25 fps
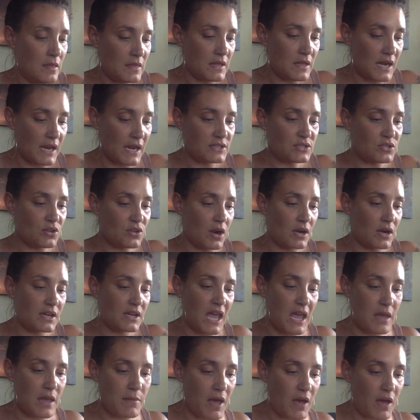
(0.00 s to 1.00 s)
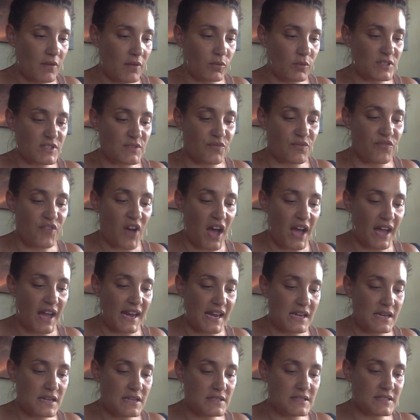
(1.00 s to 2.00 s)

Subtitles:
The next card came out was Vine.